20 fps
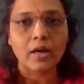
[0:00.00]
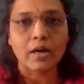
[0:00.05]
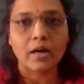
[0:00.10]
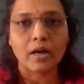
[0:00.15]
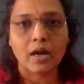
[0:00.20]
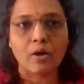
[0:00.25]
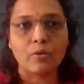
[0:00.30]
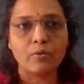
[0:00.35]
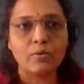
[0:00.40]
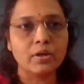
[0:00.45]

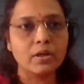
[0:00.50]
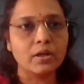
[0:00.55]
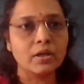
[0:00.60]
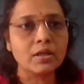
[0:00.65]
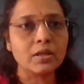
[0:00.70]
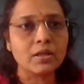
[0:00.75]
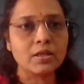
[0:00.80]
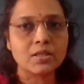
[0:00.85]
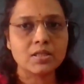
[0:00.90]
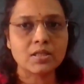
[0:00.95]
around
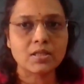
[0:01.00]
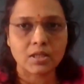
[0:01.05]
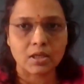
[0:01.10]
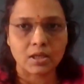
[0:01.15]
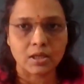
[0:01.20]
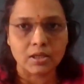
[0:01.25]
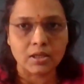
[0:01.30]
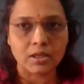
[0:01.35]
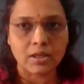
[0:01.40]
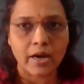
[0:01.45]
the
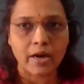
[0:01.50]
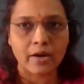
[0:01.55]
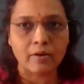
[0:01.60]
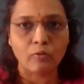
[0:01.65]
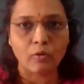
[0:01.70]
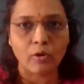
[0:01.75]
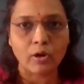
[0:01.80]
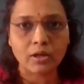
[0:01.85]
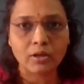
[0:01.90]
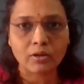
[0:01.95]
sun
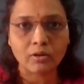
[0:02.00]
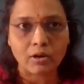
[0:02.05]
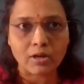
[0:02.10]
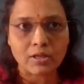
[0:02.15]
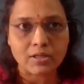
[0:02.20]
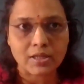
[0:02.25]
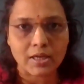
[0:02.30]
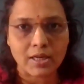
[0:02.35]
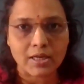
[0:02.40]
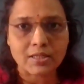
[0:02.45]
and what
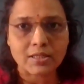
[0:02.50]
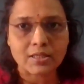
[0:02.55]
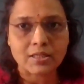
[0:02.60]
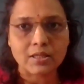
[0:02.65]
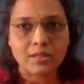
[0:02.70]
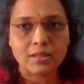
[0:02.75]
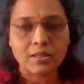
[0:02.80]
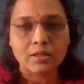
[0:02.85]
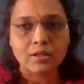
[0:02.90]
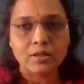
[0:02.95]

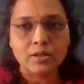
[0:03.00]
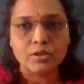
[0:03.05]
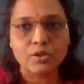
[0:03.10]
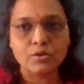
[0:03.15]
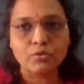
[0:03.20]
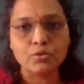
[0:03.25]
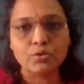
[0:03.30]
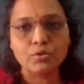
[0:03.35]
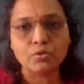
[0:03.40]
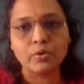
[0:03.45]
causes
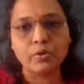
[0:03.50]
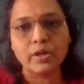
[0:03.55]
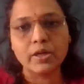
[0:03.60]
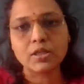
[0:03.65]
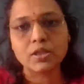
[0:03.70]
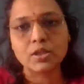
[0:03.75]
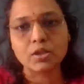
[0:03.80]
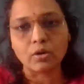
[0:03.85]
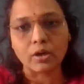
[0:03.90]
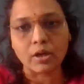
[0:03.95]
due to
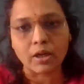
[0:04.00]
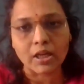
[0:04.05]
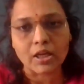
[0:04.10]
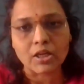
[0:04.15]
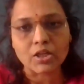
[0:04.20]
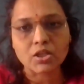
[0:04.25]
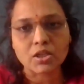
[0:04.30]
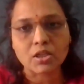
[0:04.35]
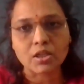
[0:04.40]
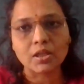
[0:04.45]
its
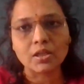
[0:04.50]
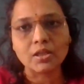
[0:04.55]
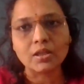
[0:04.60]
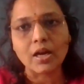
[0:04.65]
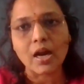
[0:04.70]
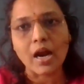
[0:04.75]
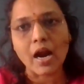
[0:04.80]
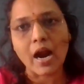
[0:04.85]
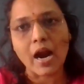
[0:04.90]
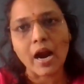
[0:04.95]

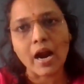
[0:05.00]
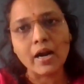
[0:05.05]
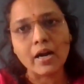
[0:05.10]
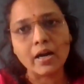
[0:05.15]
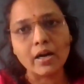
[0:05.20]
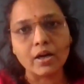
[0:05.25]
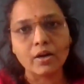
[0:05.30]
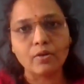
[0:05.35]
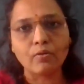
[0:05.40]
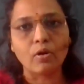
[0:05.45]
rotation
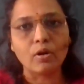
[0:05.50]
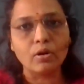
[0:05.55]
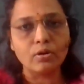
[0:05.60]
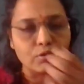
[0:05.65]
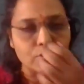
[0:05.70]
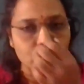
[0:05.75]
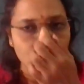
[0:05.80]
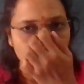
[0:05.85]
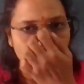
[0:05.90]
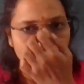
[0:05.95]
and
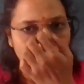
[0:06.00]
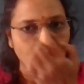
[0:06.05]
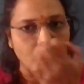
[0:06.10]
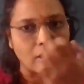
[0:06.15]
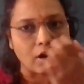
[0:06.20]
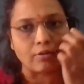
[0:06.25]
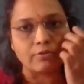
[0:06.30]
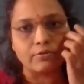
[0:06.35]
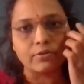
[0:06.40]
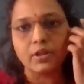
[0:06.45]
revolution
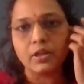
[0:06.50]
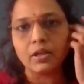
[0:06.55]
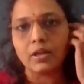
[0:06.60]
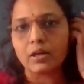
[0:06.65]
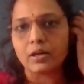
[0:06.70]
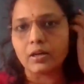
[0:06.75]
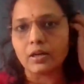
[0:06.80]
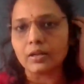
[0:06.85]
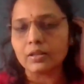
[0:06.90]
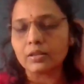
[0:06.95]
of
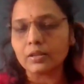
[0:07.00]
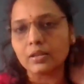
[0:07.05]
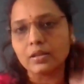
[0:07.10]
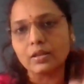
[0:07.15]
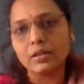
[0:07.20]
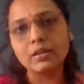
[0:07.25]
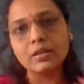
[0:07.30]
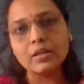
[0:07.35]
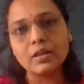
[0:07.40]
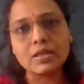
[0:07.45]
the earth
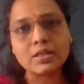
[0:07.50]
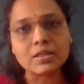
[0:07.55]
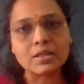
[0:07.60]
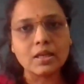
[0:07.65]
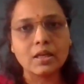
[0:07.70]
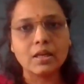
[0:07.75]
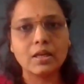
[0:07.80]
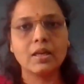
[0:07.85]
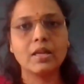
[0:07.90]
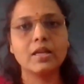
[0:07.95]
in
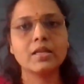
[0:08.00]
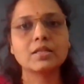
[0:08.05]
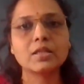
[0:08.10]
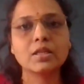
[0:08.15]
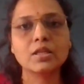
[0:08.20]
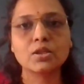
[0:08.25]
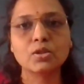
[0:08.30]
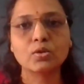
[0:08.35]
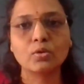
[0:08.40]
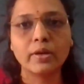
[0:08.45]
this lesson.